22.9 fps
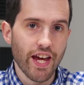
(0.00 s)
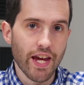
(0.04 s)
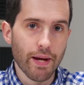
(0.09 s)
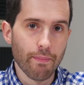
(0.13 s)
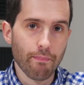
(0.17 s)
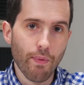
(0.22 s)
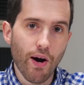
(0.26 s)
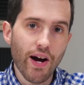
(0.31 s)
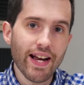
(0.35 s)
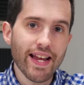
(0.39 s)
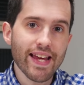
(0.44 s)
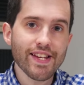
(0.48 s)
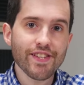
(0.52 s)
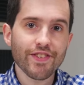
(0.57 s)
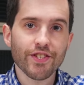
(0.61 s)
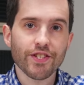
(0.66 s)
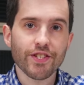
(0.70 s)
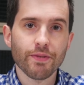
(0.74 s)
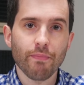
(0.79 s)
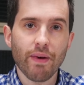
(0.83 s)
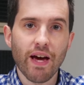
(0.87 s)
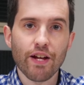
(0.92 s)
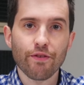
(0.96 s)
it might ease the
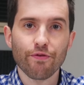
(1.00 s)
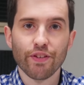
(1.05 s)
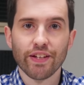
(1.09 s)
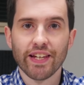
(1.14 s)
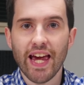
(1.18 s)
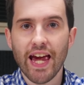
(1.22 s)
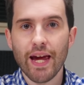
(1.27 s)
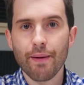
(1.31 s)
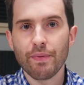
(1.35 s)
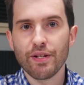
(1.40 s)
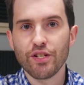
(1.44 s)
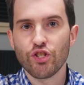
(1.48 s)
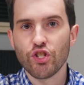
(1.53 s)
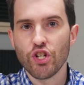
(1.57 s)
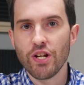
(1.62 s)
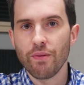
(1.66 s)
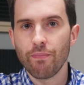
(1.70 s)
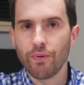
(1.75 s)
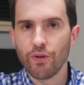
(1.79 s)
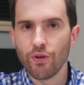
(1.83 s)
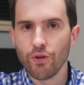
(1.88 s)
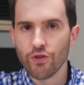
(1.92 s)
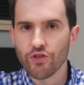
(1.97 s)
demand for gaming
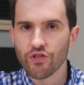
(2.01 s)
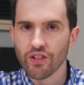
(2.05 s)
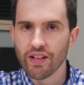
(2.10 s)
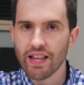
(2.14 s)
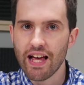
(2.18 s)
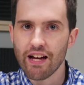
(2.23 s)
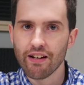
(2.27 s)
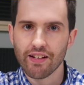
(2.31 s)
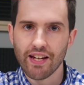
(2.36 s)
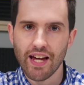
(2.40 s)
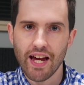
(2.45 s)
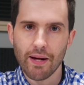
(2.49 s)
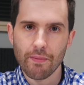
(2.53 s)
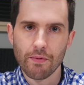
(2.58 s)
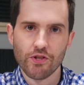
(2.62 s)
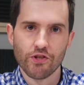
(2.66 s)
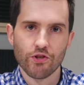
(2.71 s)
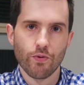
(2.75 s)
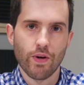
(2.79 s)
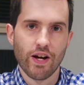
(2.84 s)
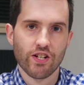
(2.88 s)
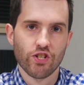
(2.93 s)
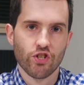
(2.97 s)
GPUs and allow
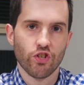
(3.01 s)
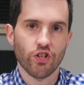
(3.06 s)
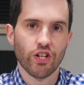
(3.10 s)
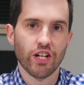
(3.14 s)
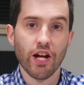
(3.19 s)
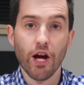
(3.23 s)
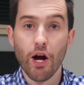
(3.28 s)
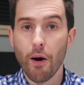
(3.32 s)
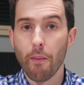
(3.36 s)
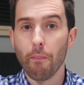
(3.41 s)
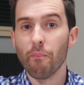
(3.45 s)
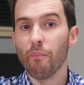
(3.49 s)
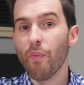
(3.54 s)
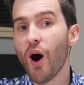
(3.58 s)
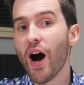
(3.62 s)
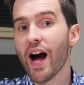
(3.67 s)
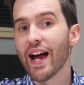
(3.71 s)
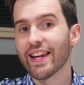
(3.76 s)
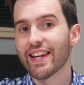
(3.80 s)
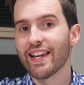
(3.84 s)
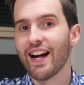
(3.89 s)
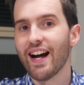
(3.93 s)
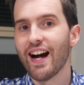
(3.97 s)
gamers to actually
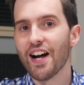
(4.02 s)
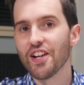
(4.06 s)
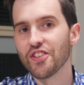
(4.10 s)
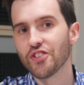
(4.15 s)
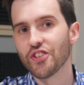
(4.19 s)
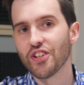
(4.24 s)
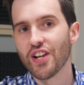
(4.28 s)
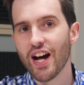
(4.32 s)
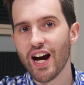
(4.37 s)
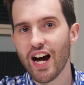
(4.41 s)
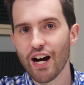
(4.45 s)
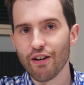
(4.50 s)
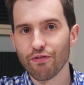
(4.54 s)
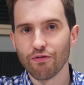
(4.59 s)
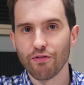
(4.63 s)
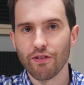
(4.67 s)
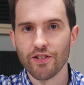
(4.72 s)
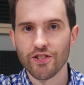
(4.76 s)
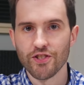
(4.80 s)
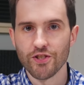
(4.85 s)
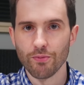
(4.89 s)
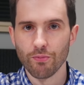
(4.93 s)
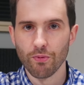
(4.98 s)
buy cards at half
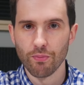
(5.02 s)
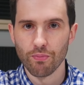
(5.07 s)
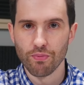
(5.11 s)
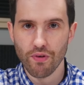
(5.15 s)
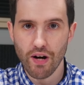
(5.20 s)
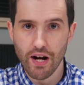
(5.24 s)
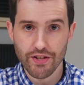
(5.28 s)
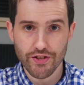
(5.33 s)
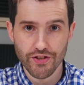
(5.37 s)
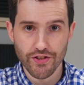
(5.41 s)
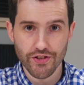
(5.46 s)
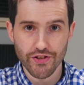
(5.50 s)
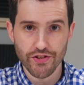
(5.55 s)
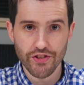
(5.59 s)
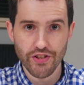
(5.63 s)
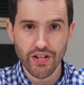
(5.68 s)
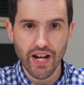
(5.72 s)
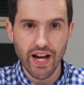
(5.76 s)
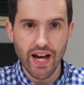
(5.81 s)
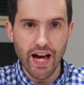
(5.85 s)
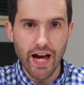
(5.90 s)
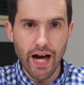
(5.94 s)
reasonable prices.